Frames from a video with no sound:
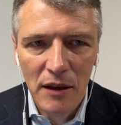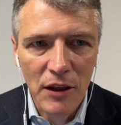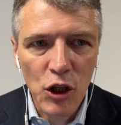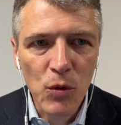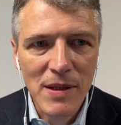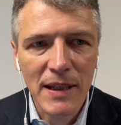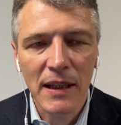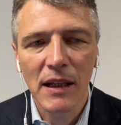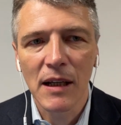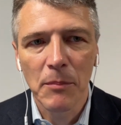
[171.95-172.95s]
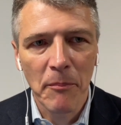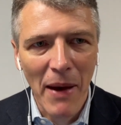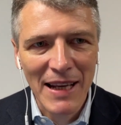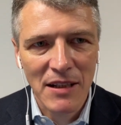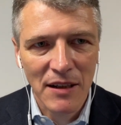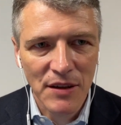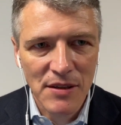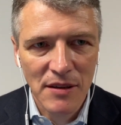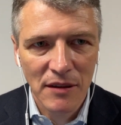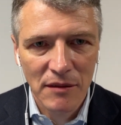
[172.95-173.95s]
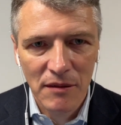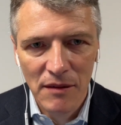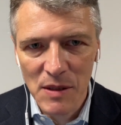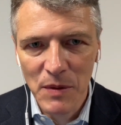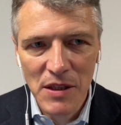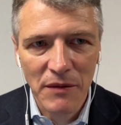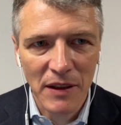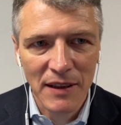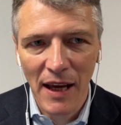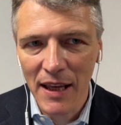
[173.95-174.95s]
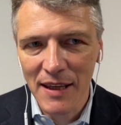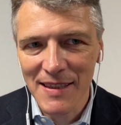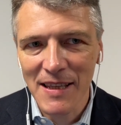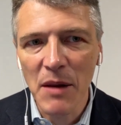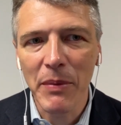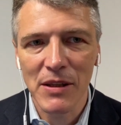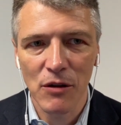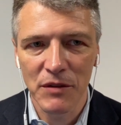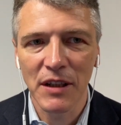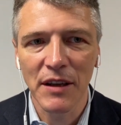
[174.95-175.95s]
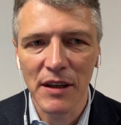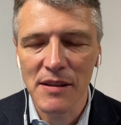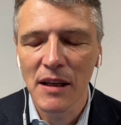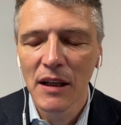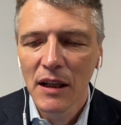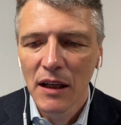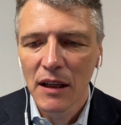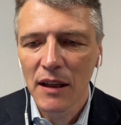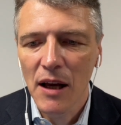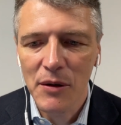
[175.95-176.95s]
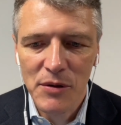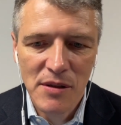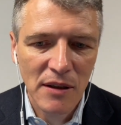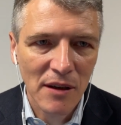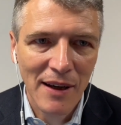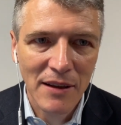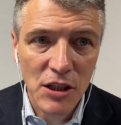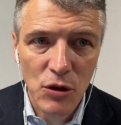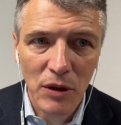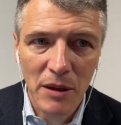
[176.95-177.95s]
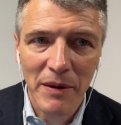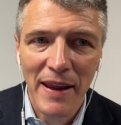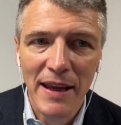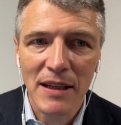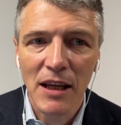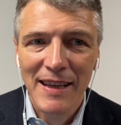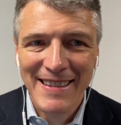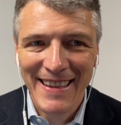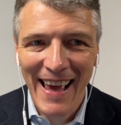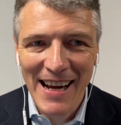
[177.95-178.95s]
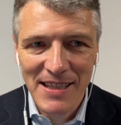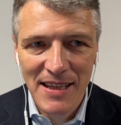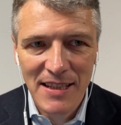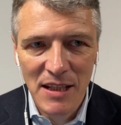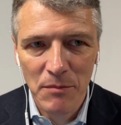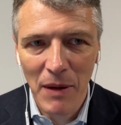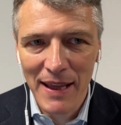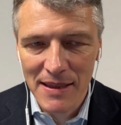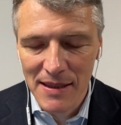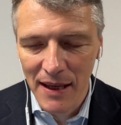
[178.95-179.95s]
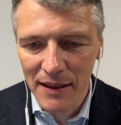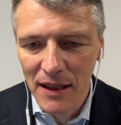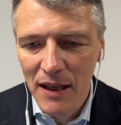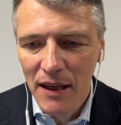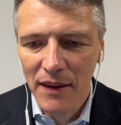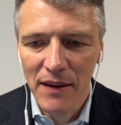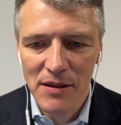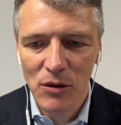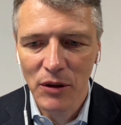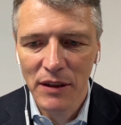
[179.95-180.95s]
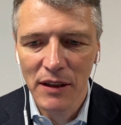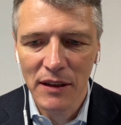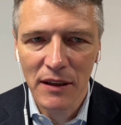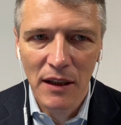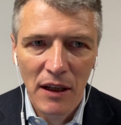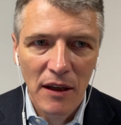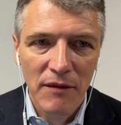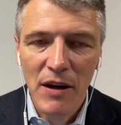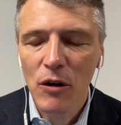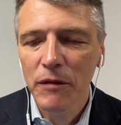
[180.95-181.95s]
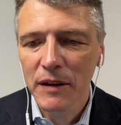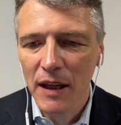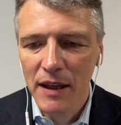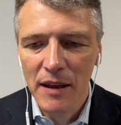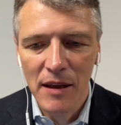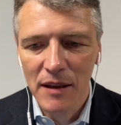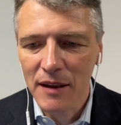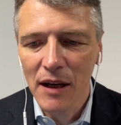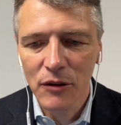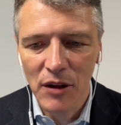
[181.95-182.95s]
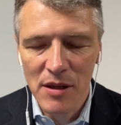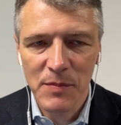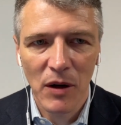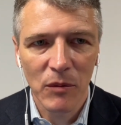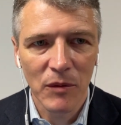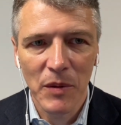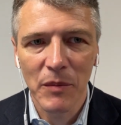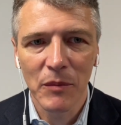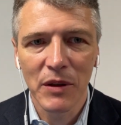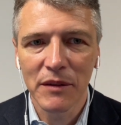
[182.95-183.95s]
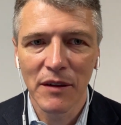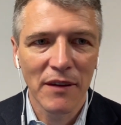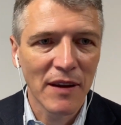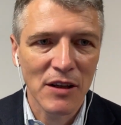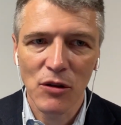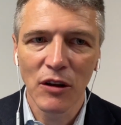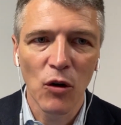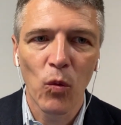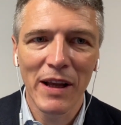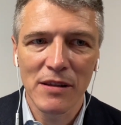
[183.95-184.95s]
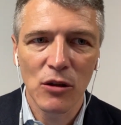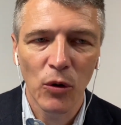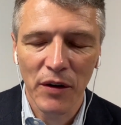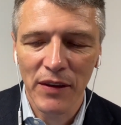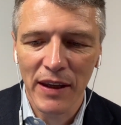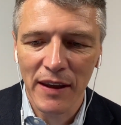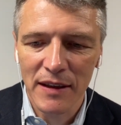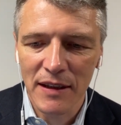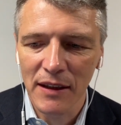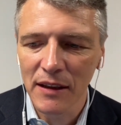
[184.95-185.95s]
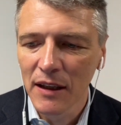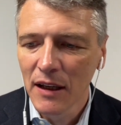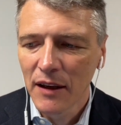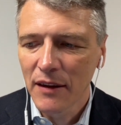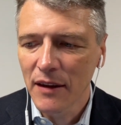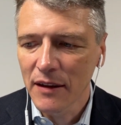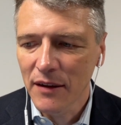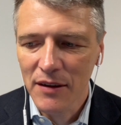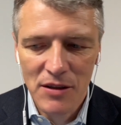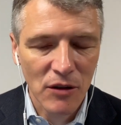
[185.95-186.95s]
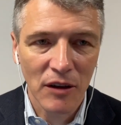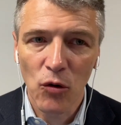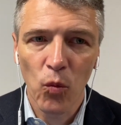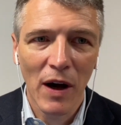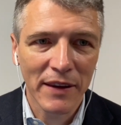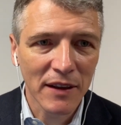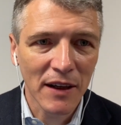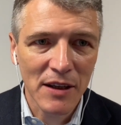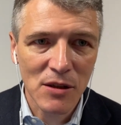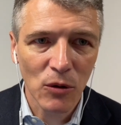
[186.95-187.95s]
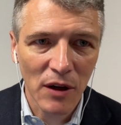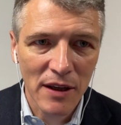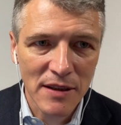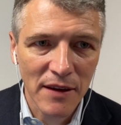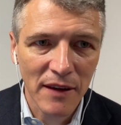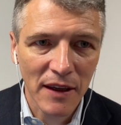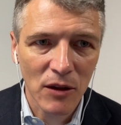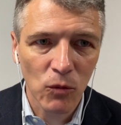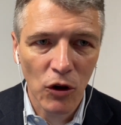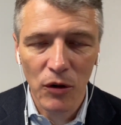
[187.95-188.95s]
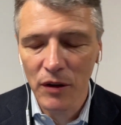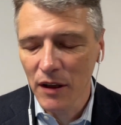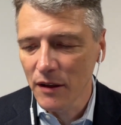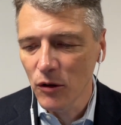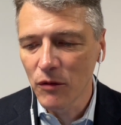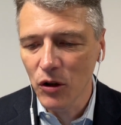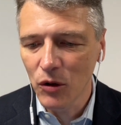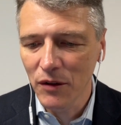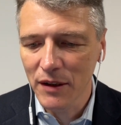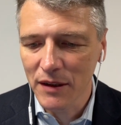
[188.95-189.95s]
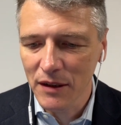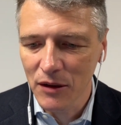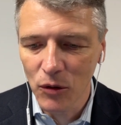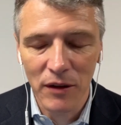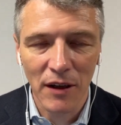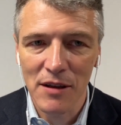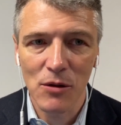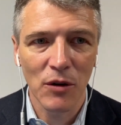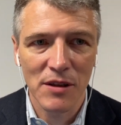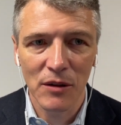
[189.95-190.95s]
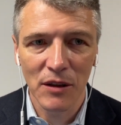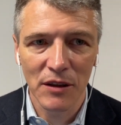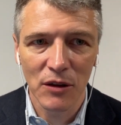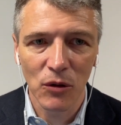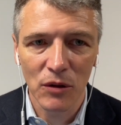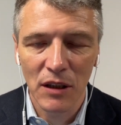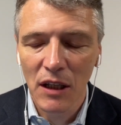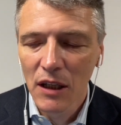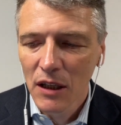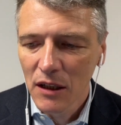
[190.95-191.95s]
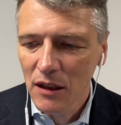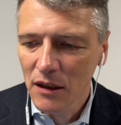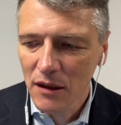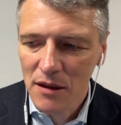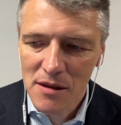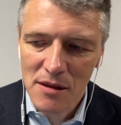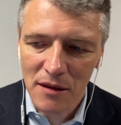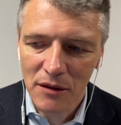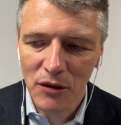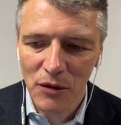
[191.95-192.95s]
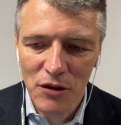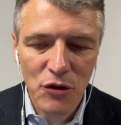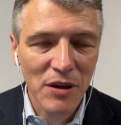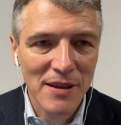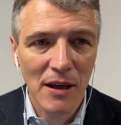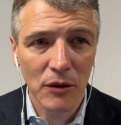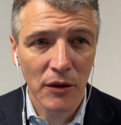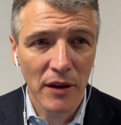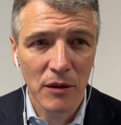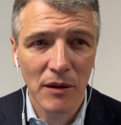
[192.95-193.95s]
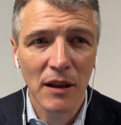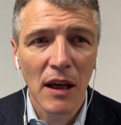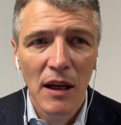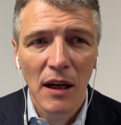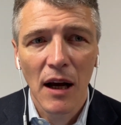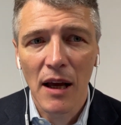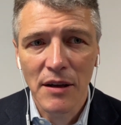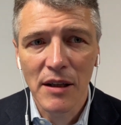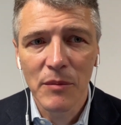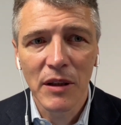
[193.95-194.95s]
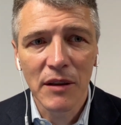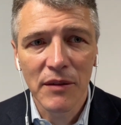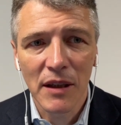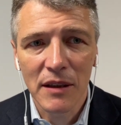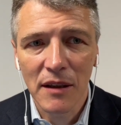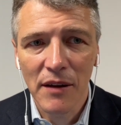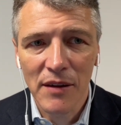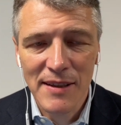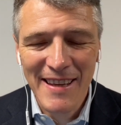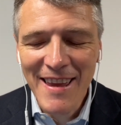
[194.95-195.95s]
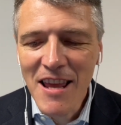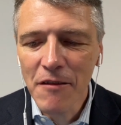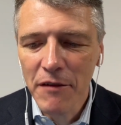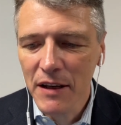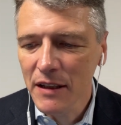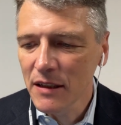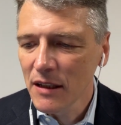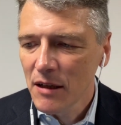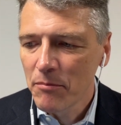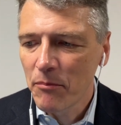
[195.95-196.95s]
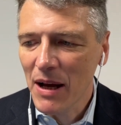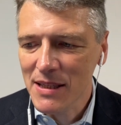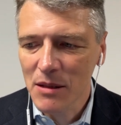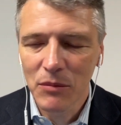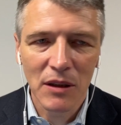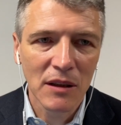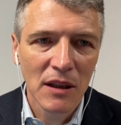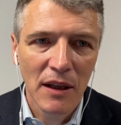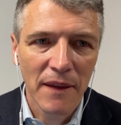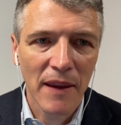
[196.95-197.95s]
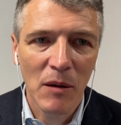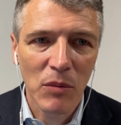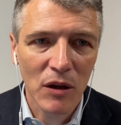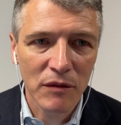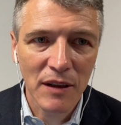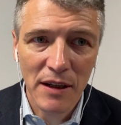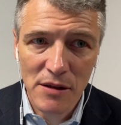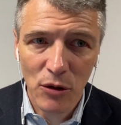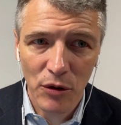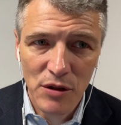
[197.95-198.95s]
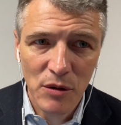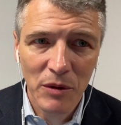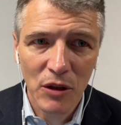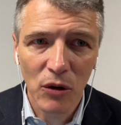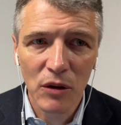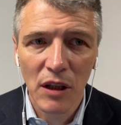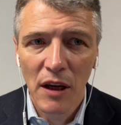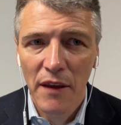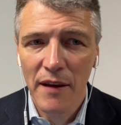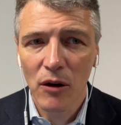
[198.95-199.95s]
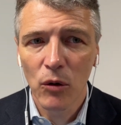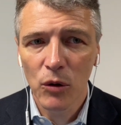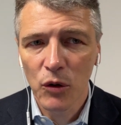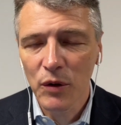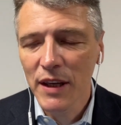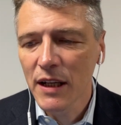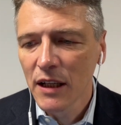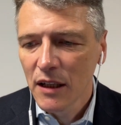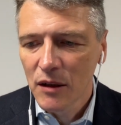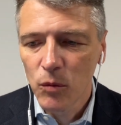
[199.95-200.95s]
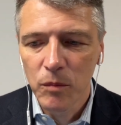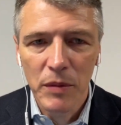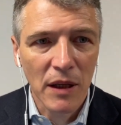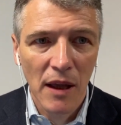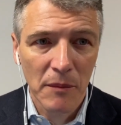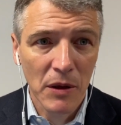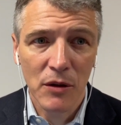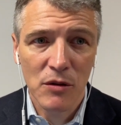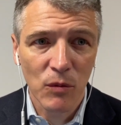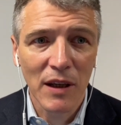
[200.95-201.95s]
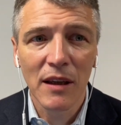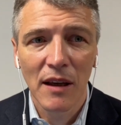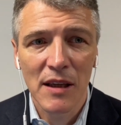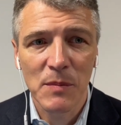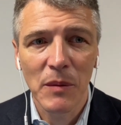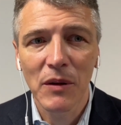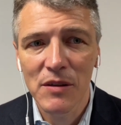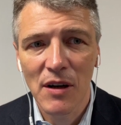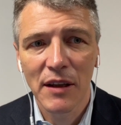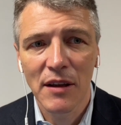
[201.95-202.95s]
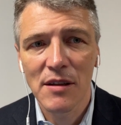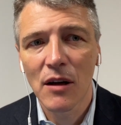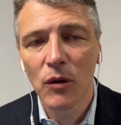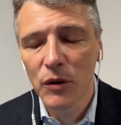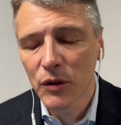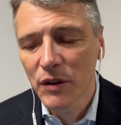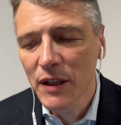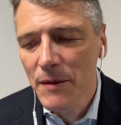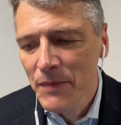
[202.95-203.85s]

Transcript: Using patterns, specific tiny snippets of techniques, allows writers to eliminate scarcity mindset in their storytelling. Very often I encounter this problem. People believe that there's only one story they can tell, that there's only one great story idea they can work on, and overall that all the great stories are already told. That's, the jury's out on that one. I really believe that there's infinite possible number of great stories to be told. They're all unique because we as people, as writers, are all unique.